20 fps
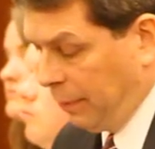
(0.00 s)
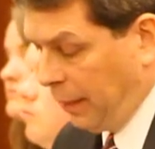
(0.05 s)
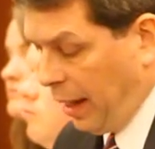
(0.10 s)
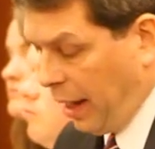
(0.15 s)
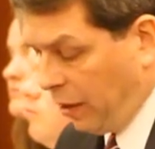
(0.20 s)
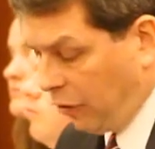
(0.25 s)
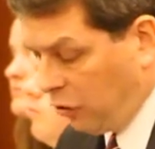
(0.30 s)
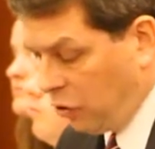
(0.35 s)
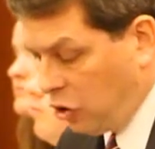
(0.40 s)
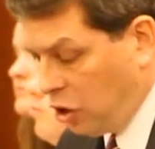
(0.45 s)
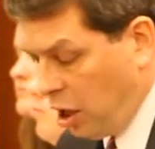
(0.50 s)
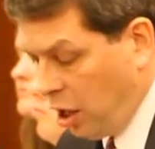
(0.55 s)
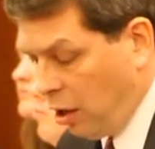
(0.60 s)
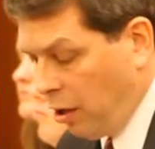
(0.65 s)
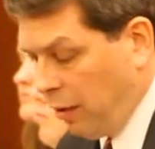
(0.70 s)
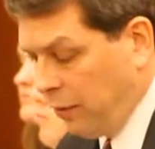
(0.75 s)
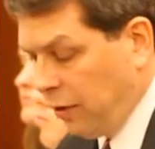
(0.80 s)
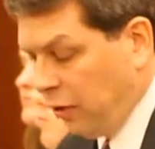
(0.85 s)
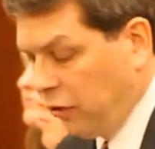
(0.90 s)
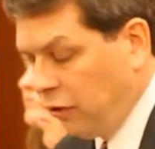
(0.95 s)
As
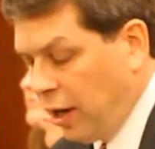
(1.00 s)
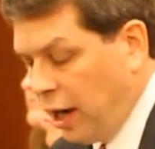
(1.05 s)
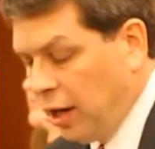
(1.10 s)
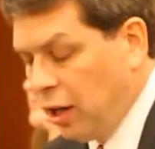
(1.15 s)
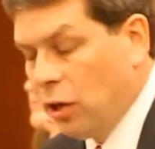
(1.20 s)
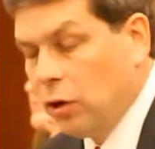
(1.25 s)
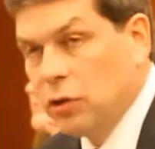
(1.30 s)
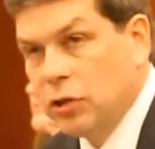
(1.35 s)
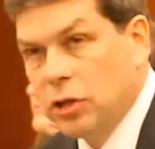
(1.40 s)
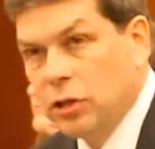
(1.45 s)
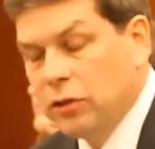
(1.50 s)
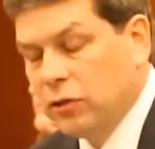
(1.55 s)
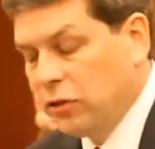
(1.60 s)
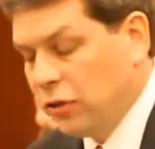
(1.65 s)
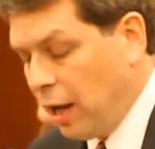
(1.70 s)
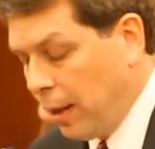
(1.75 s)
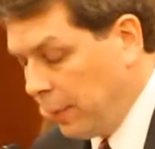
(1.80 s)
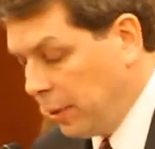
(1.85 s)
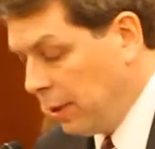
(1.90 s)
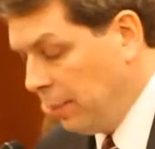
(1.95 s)
chair of the Senate Oceans
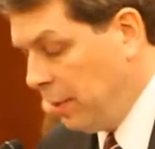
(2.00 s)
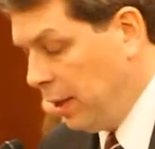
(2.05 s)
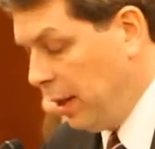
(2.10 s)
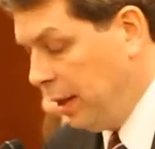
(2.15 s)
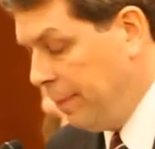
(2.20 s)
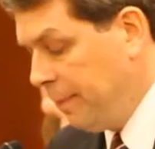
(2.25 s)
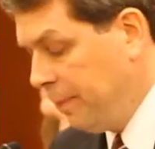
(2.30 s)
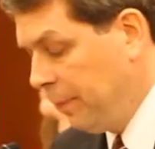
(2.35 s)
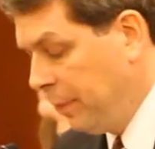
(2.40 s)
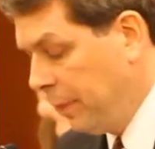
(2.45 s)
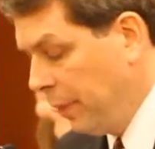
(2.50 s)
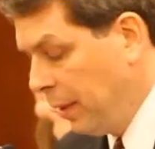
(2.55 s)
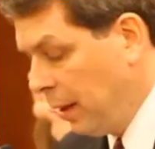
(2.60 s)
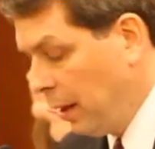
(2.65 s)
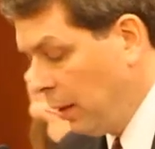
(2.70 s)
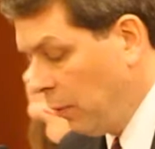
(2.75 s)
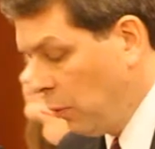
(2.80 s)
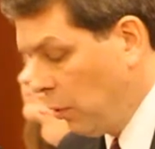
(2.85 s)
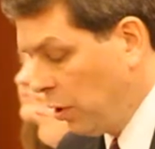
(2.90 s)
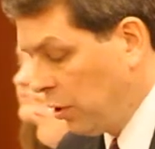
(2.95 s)
Subcommittee,
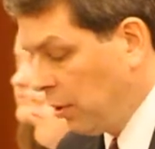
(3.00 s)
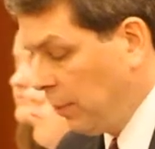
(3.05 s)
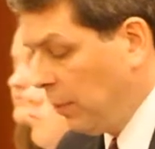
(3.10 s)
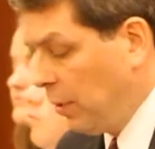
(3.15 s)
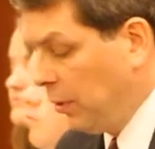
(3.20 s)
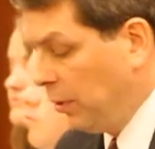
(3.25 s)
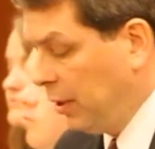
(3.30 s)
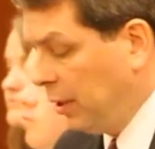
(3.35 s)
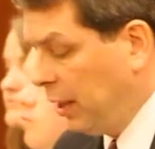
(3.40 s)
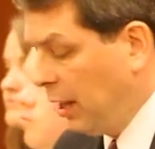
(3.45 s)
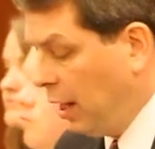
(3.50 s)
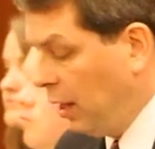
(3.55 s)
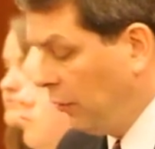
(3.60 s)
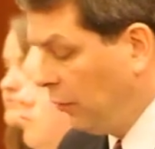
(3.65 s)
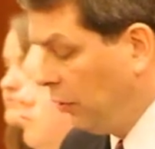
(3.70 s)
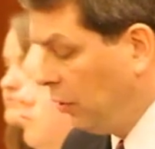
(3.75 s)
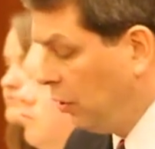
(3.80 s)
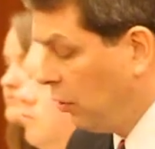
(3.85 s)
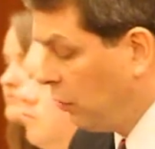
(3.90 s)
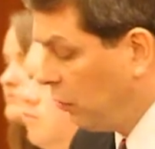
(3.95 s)
I worked to build a
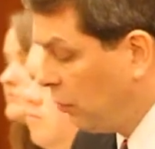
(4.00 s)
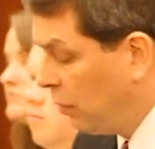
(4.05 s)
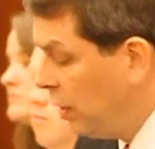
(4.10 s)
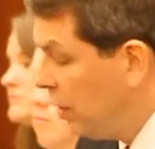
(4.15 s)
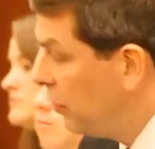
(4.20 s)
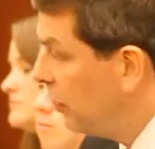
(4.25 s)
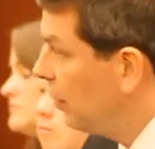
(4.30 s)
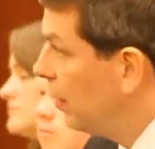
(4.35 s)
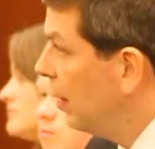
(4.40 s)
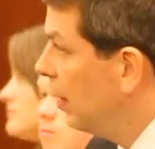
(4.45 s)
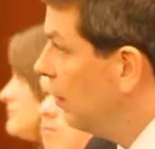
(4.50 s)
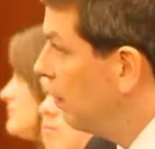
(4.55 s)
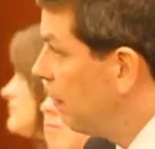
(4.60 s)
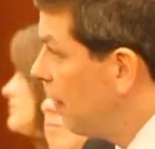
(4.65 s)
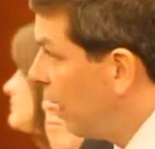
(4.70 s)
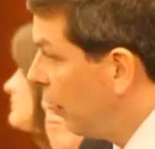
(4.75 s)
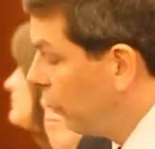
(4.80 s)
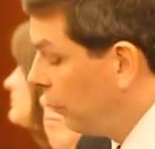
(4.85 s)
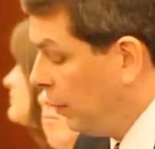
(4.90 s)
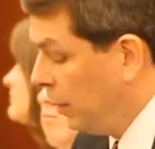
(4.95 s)
case for increased
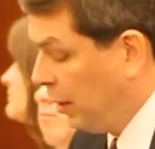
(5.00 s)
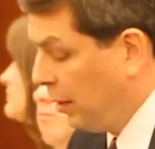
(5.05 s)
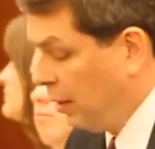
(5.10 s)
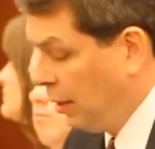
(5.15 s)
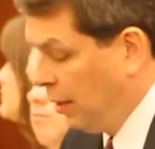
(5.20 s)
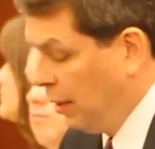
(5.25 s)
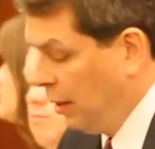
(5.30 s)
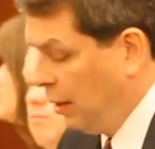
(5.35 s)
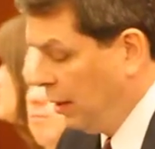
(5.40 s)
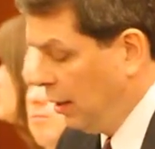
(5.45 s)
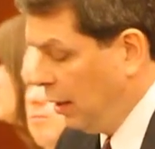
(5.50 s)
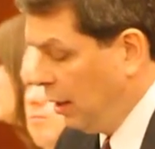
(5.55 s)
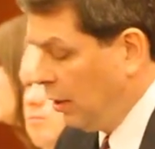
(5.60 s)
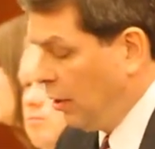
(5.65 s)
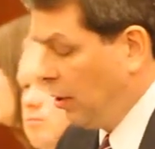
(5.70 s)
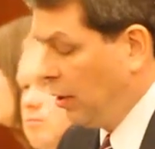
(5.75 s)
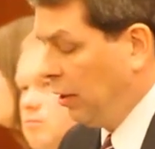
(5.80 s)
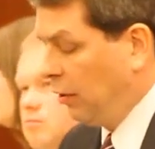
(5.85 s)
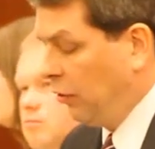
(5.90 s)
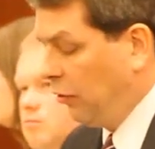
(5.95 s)
investment in
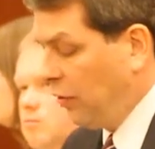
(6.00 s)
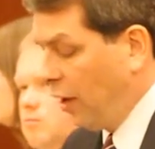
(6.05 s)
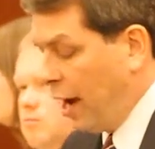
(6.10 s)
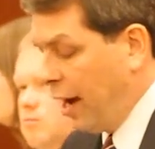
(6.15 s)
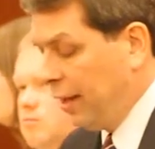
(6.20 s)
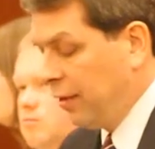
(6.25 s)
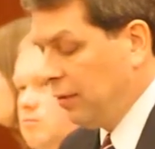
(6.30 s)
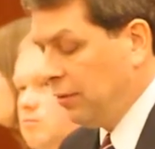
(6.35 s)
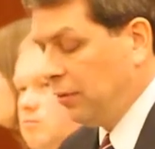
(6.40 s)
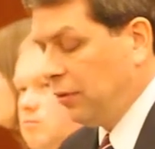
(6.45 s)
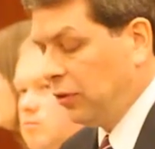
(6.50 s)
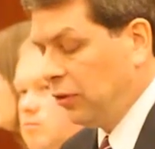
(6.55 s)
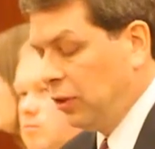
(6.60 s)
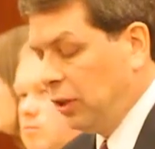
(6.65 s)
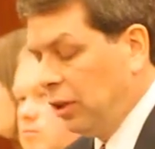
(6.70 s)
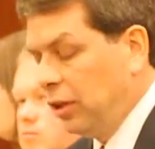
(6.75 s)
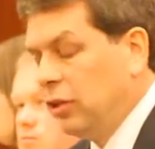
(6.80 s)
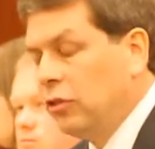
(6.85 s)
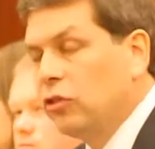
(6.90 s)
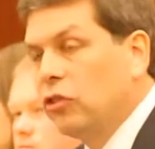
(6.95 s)
Arctic science and
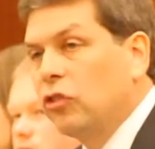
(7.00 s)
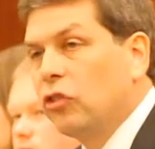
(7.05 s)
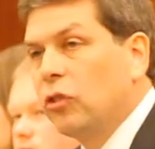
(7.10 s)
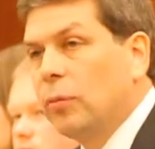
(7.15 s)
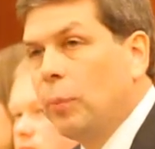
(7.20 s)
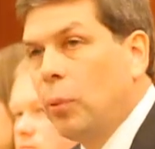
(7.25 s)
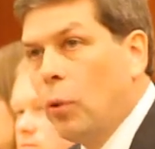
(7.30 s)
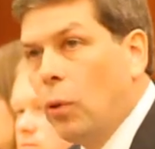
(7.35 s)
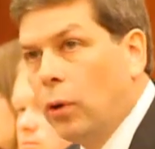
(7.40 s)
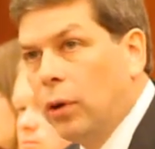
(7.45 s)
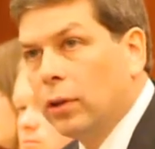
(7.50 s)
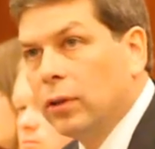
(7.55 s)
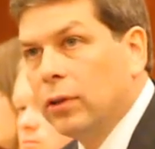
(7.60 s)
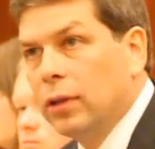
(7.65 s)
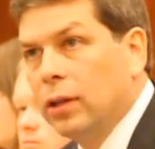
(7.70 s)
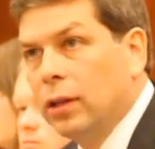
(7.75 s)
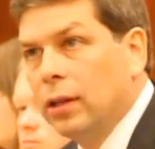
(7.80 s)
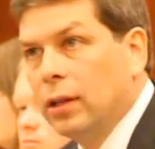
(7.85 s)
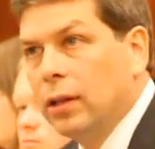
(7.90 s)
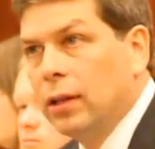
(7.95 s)
facilities to
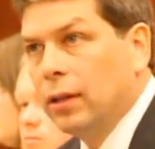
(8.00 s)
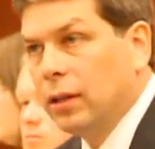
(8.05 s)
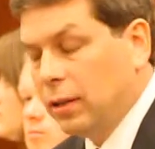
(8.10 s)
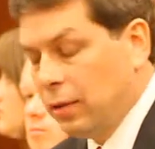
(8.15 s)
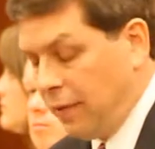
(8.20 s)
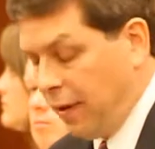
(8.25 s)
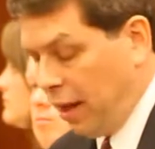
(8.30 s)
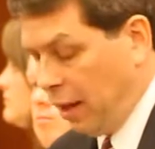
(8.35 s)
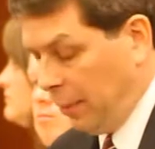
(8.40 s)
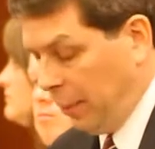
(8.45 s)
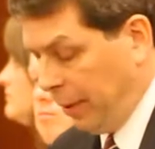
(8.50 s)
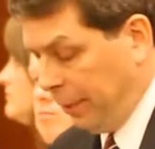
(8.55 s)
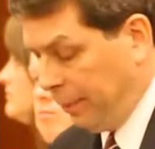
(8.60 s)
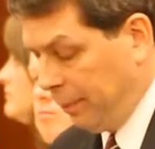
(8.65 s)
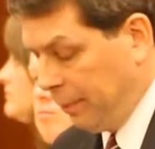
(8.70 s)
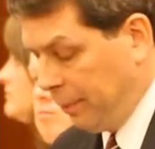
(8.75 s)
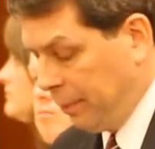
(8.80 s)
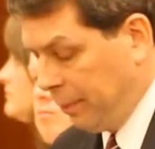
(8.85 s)
support the development.